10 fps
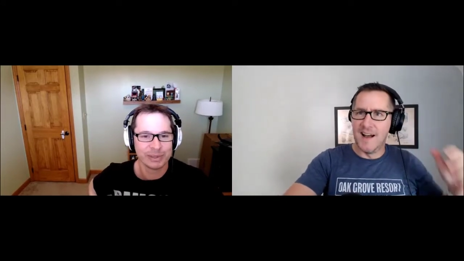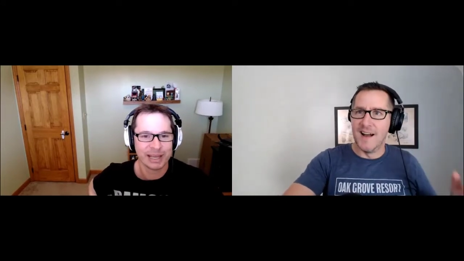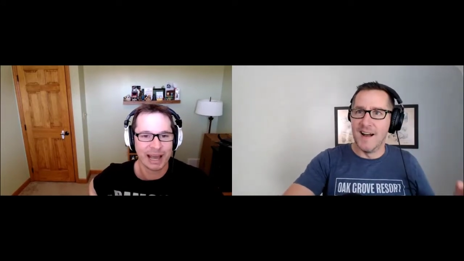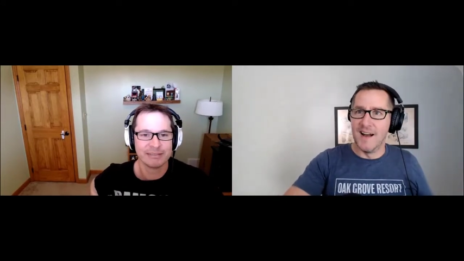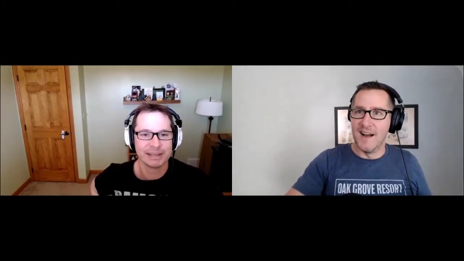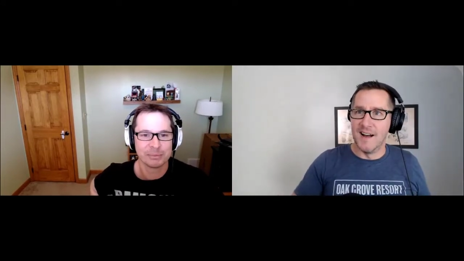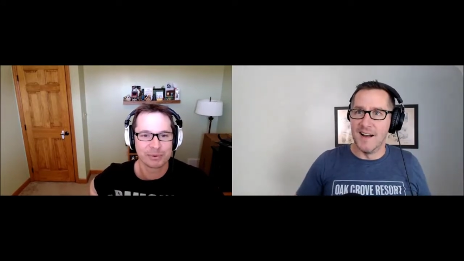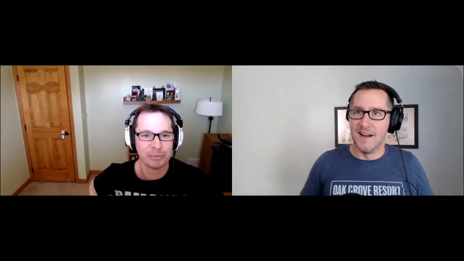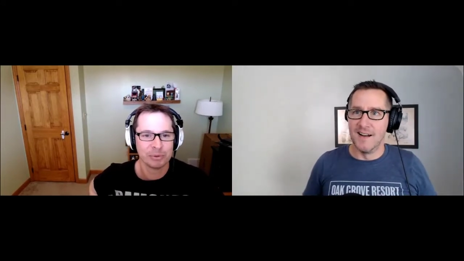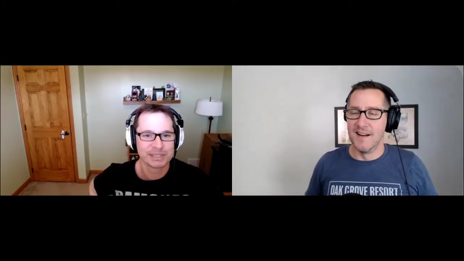Speaker 1: we have any
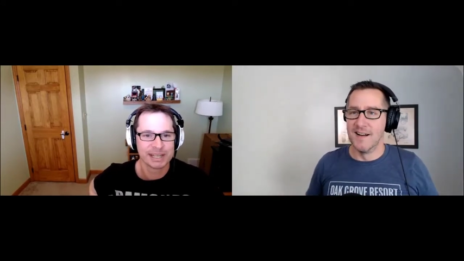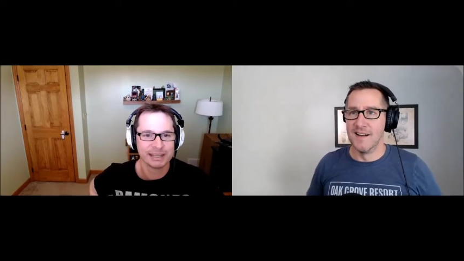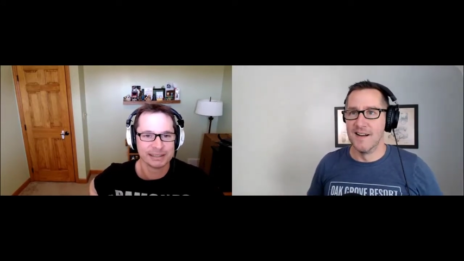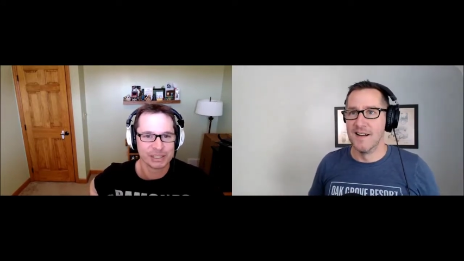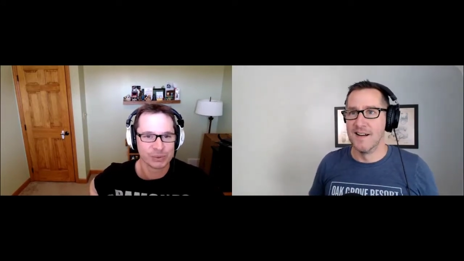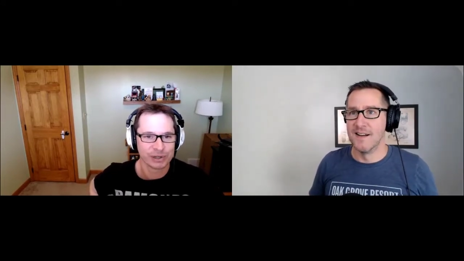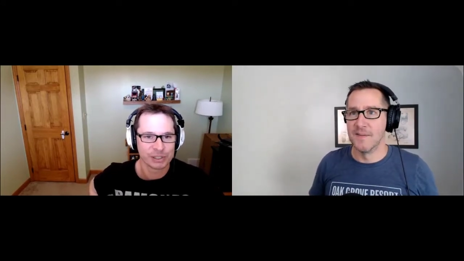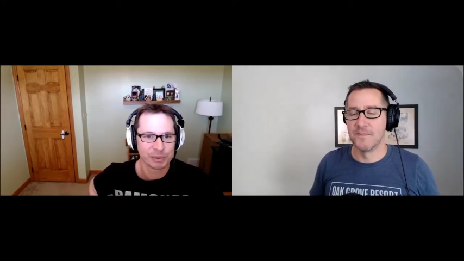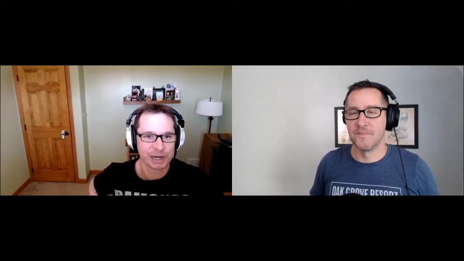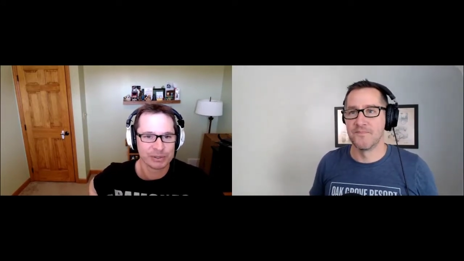problem saying these
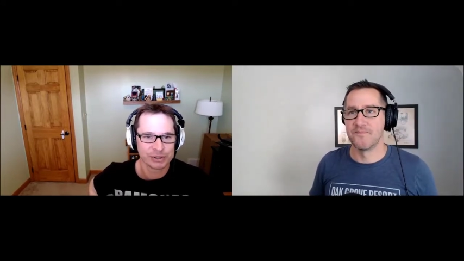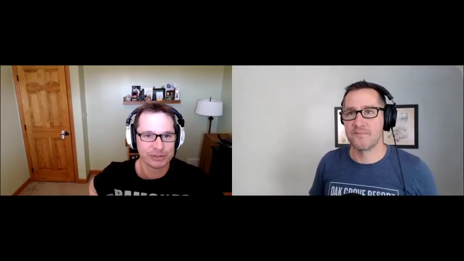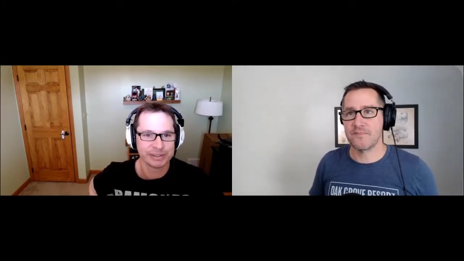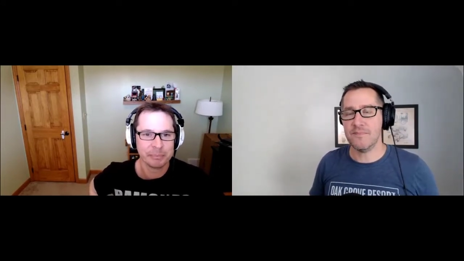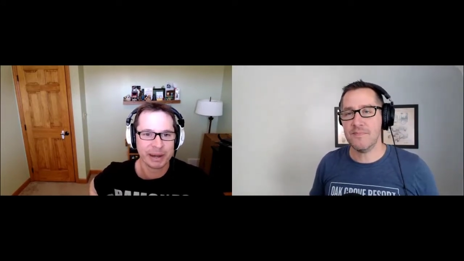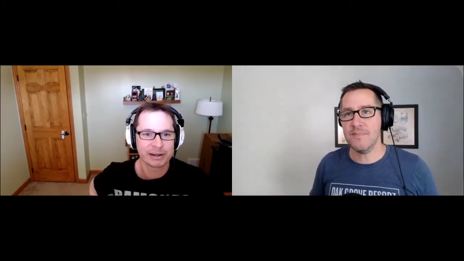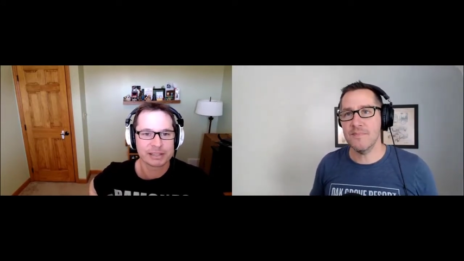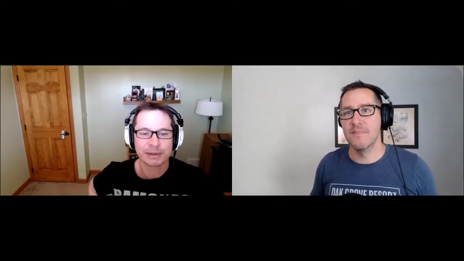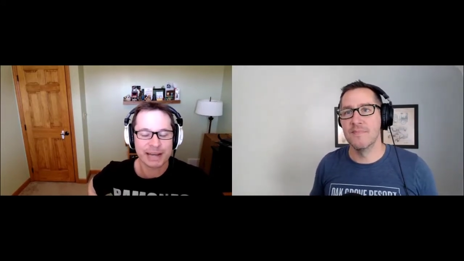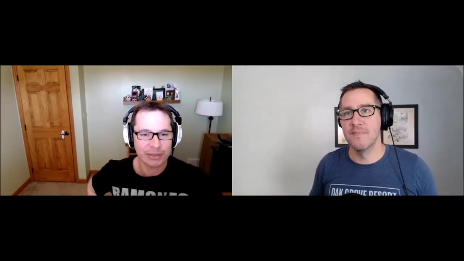words? But I was really
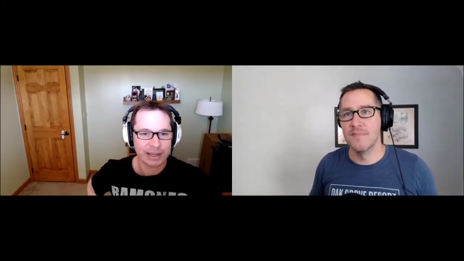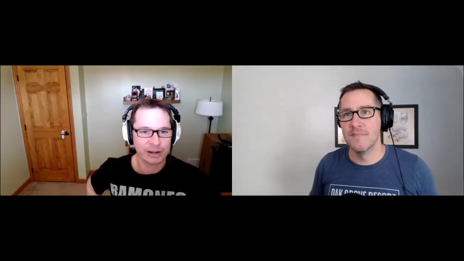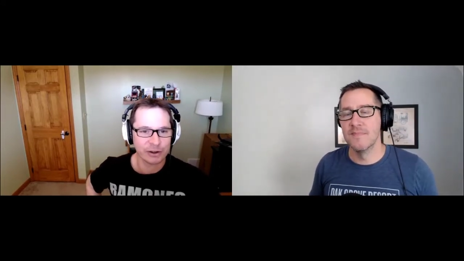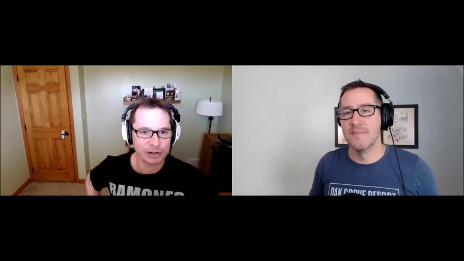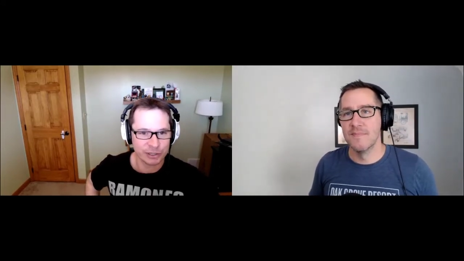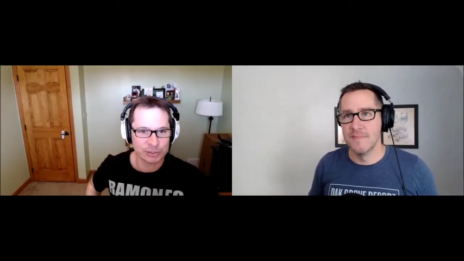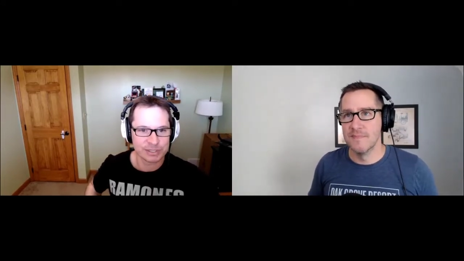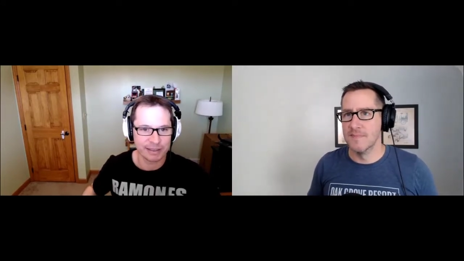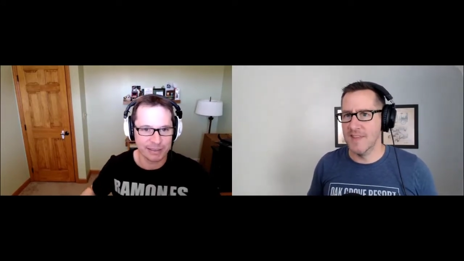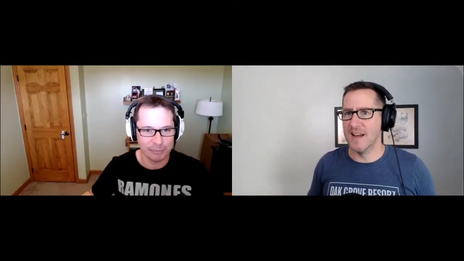embarrassed. But now that I heard you
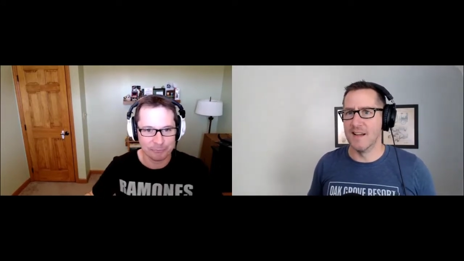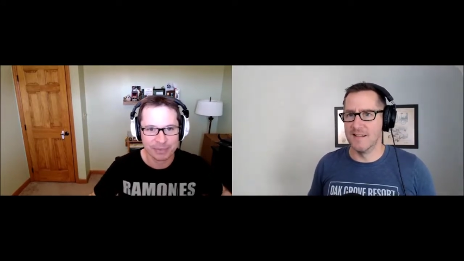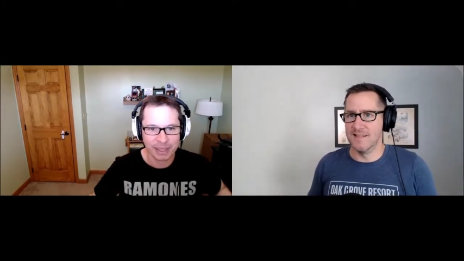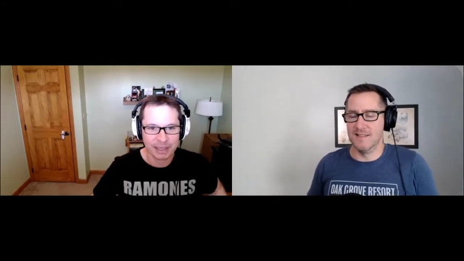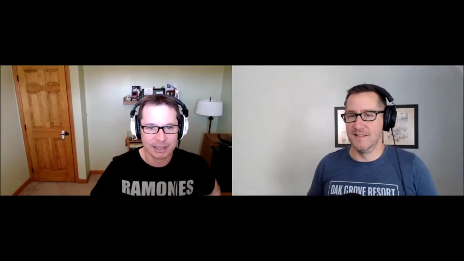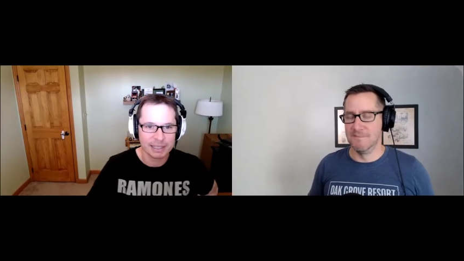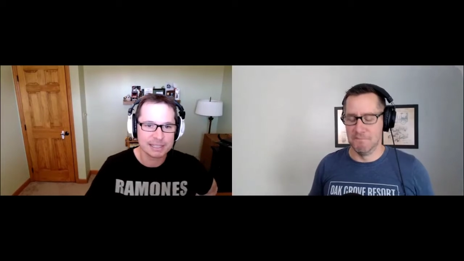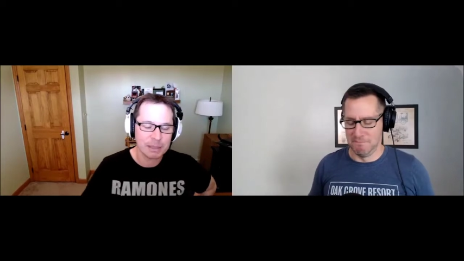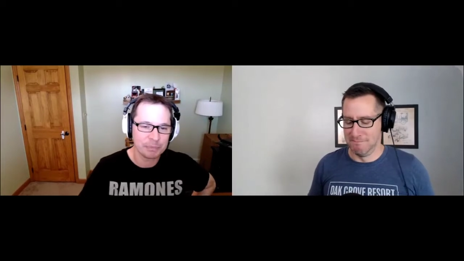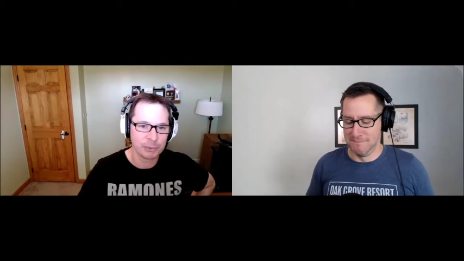say them, yeah.
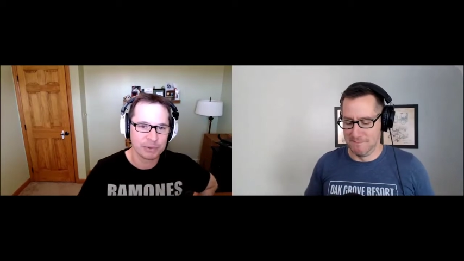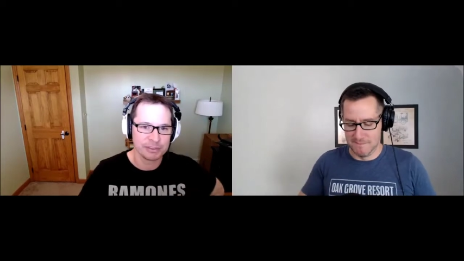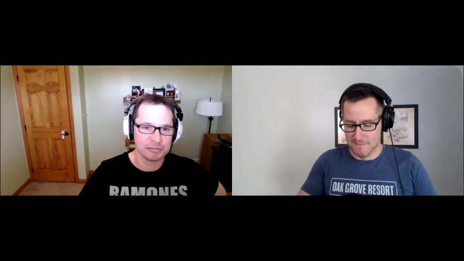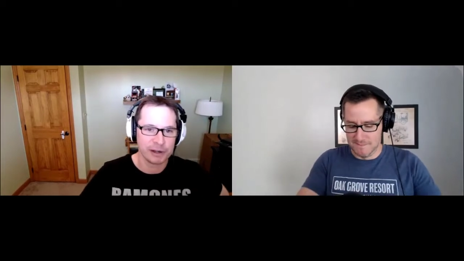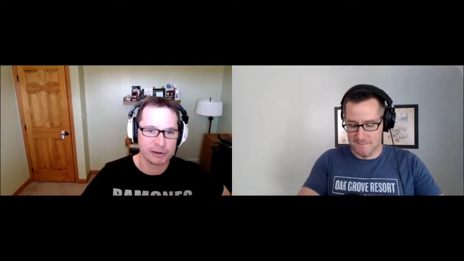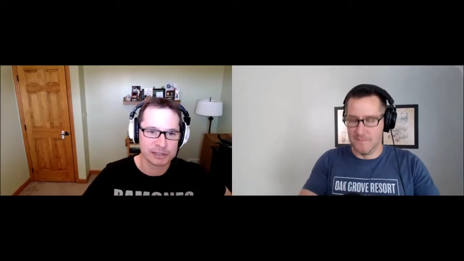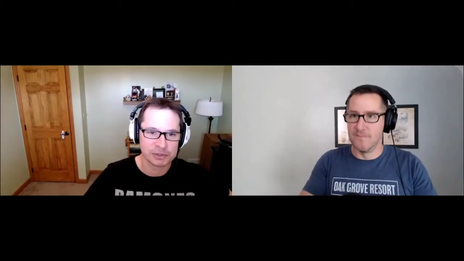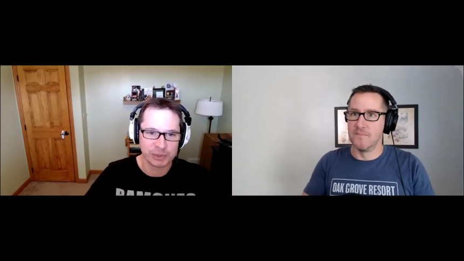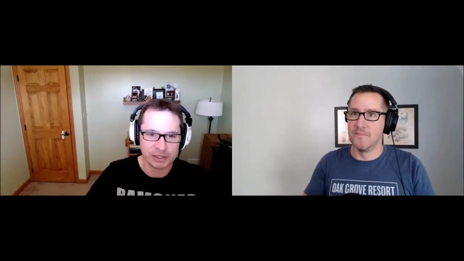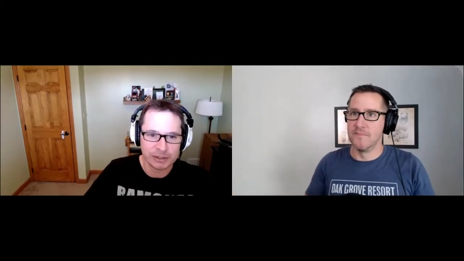it's up there with the
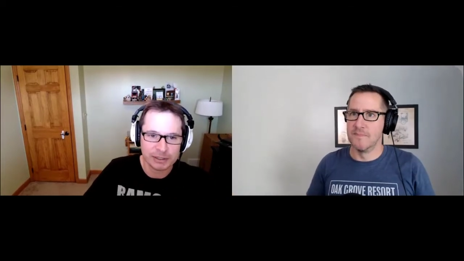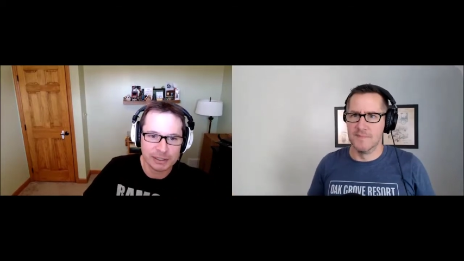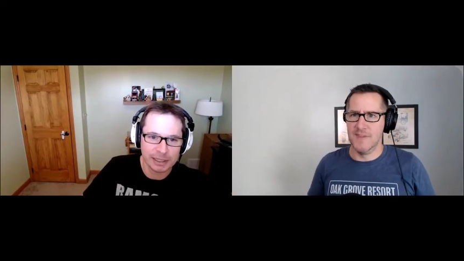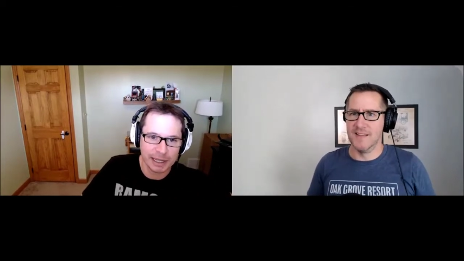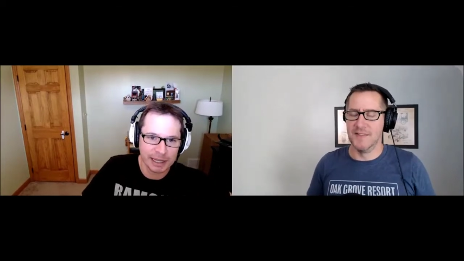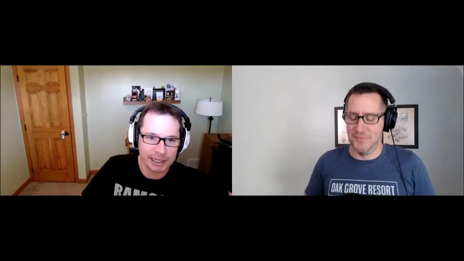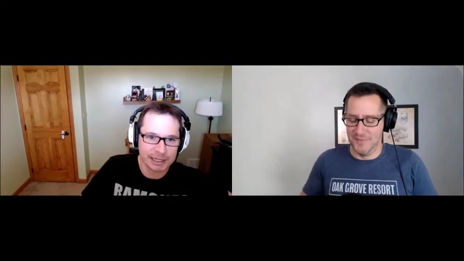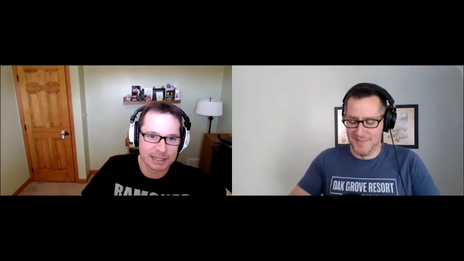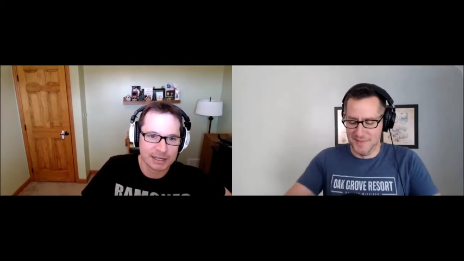Ferris wheel yeah. and